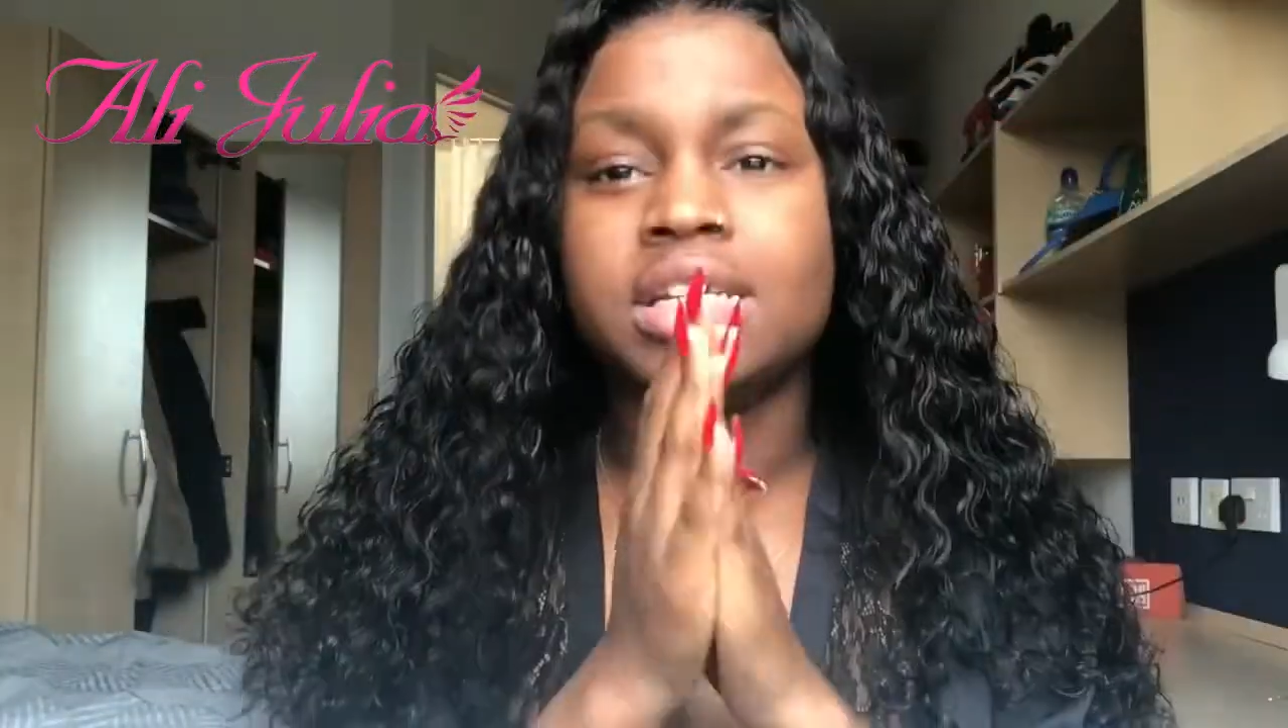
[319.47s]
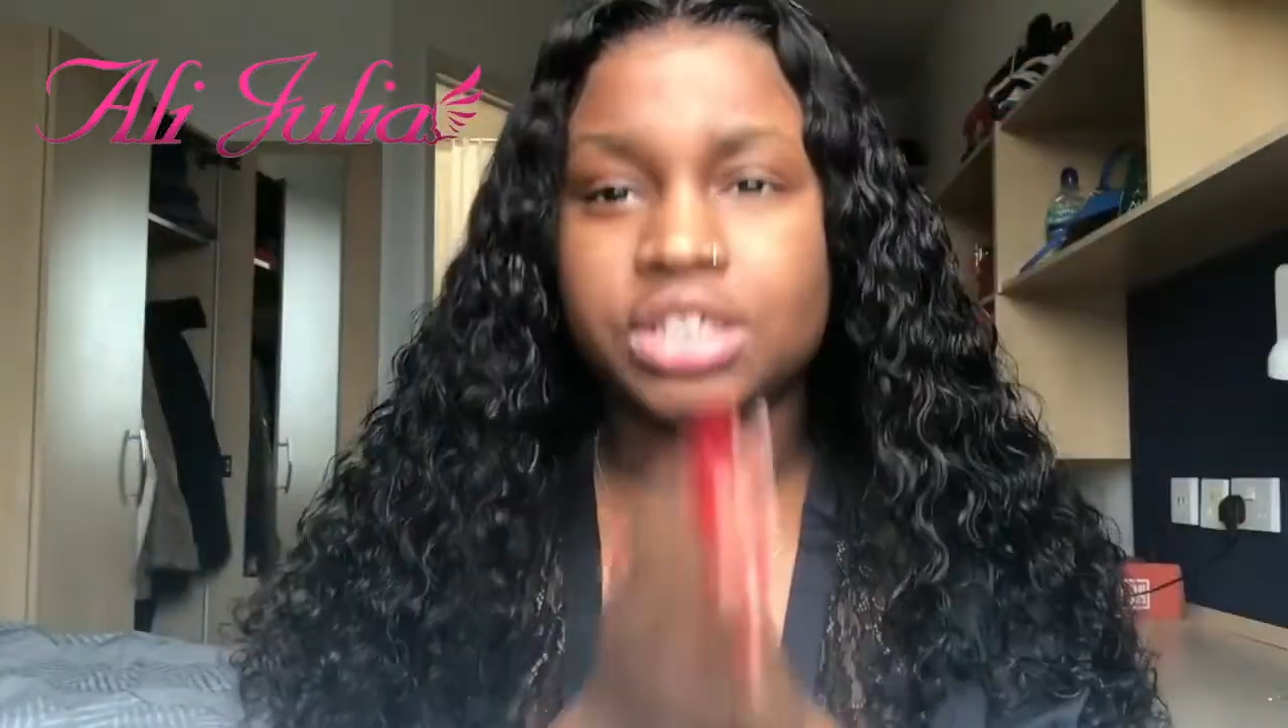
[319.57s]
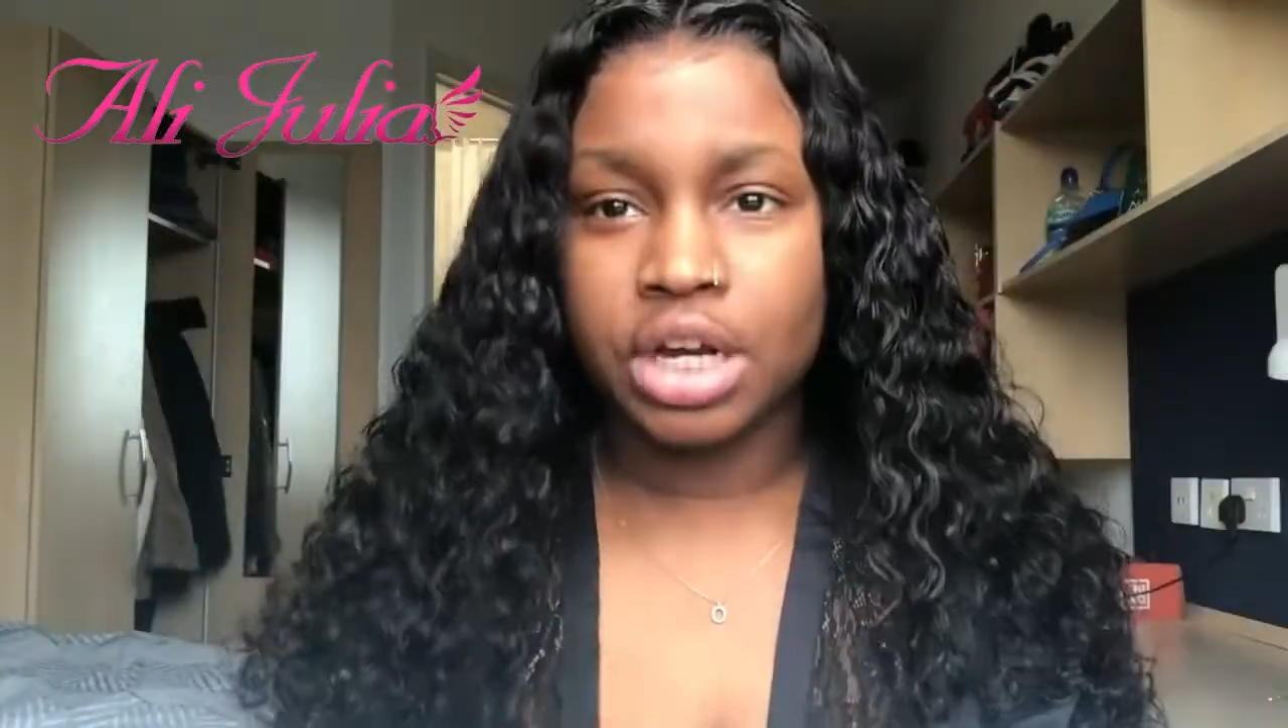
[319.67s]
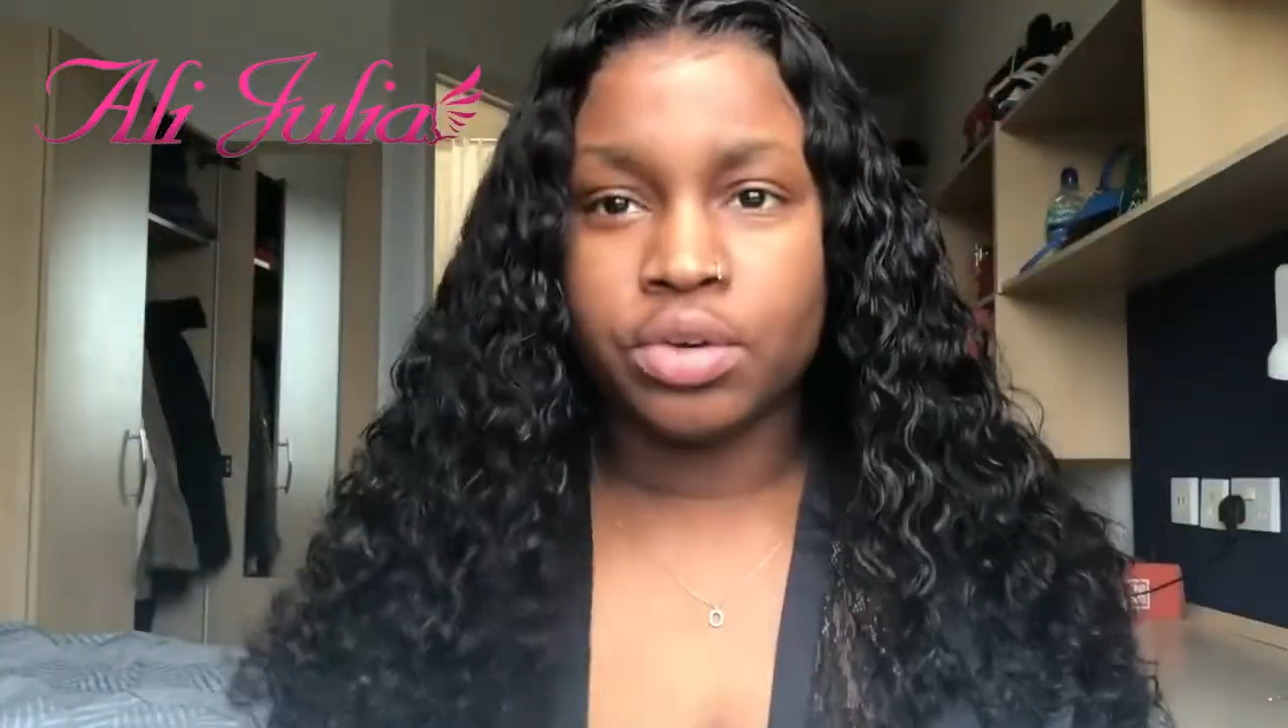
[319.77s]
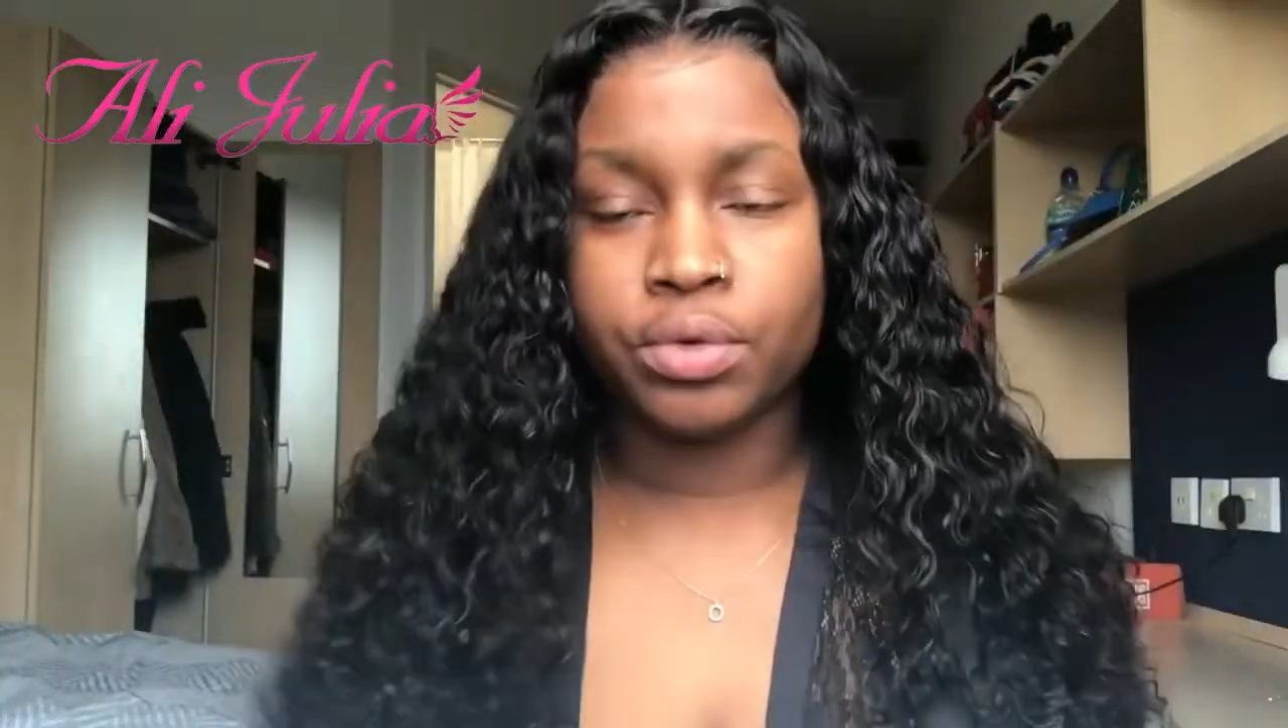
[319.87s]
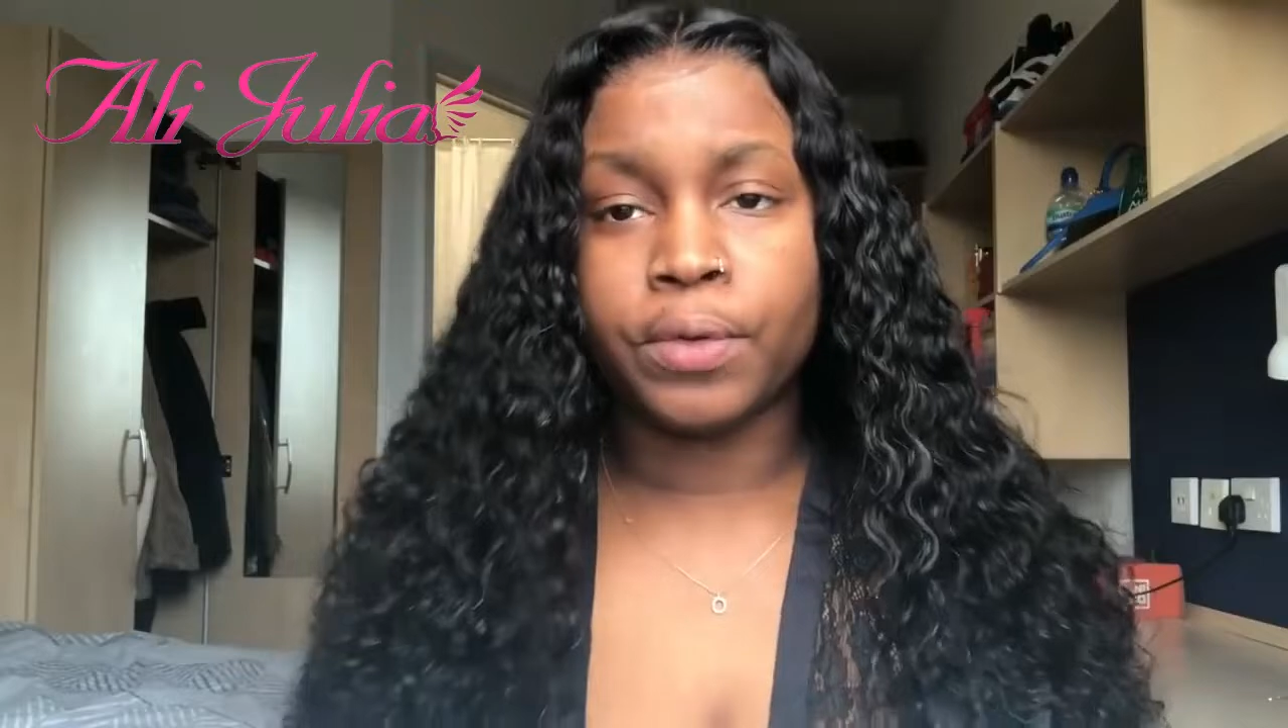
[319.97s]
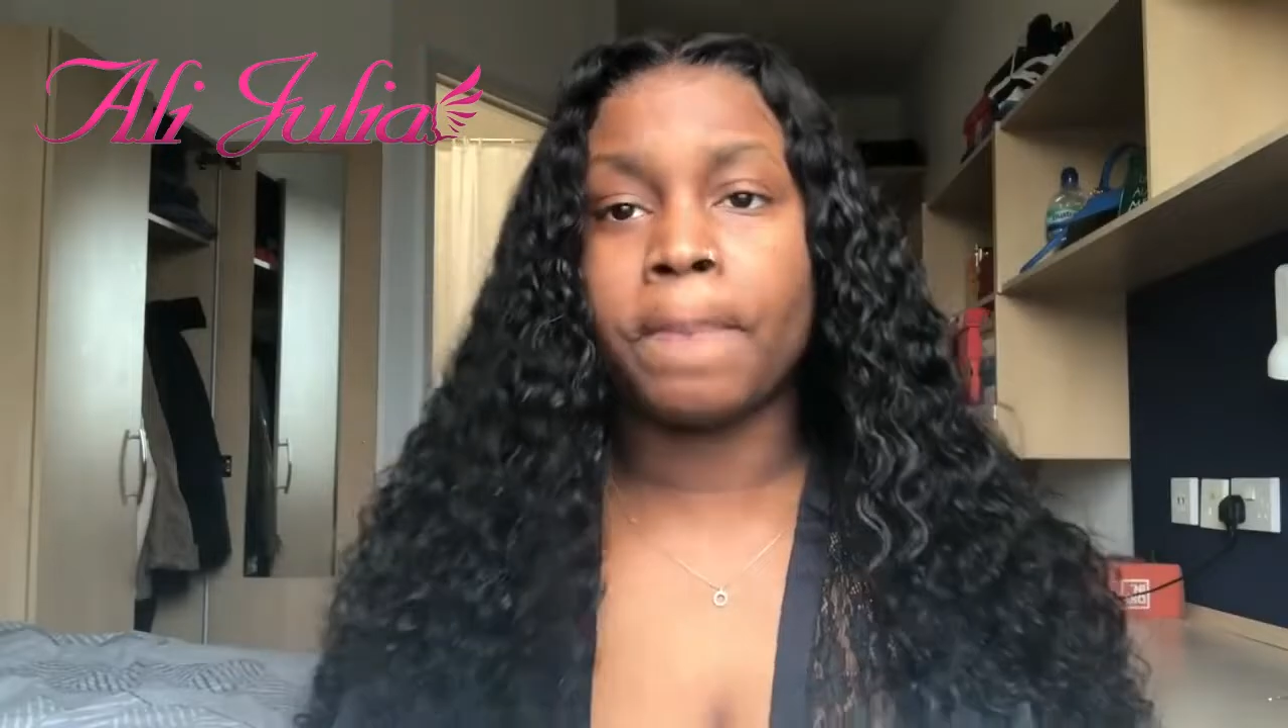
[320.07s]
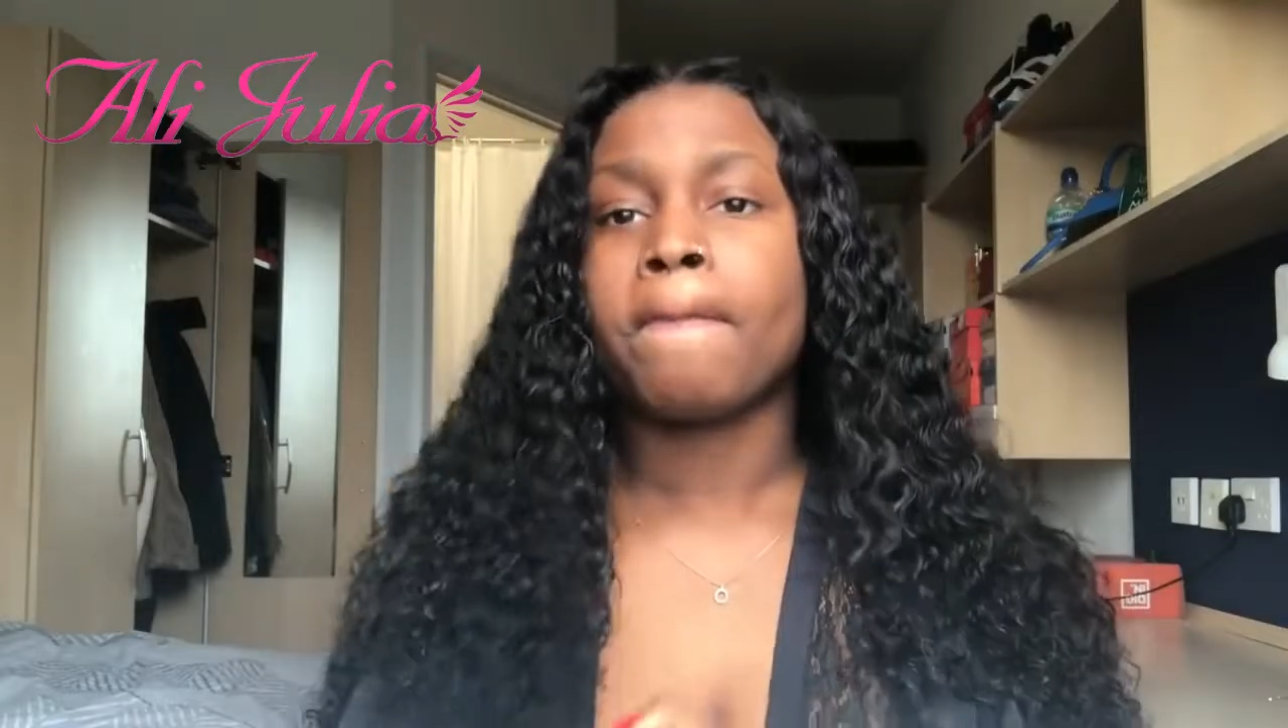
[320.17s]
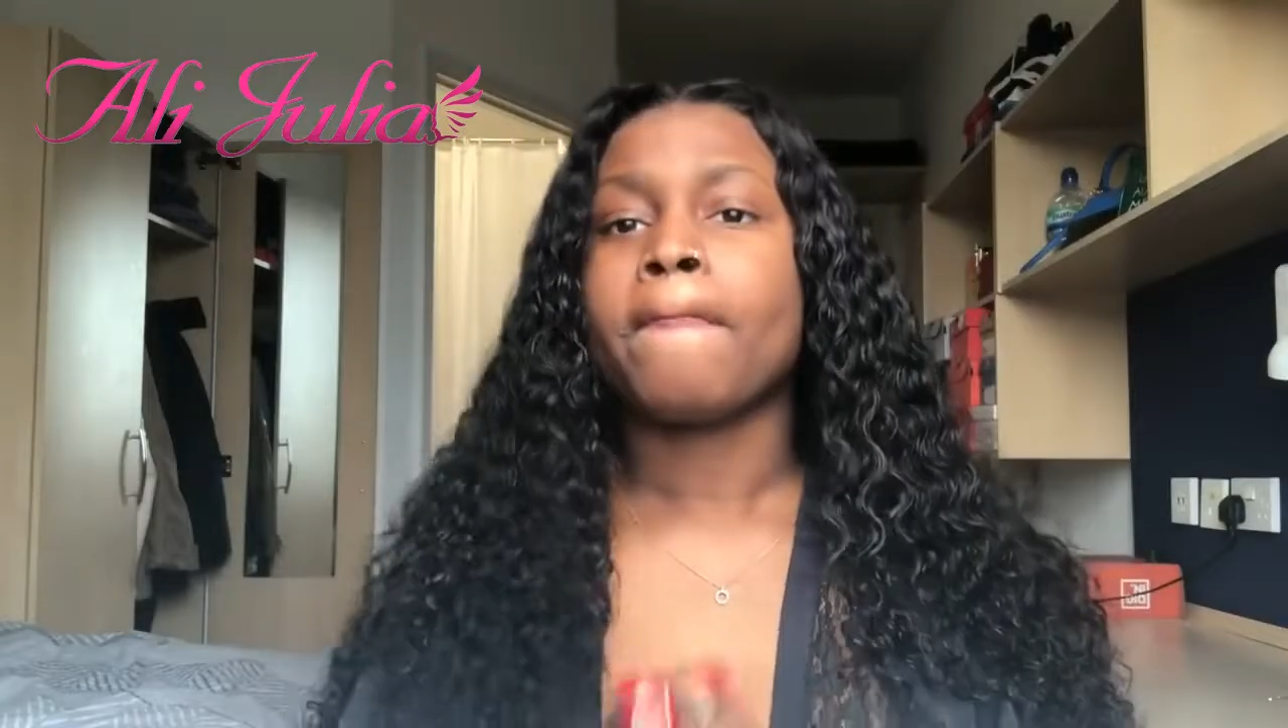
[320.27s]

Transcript: In general,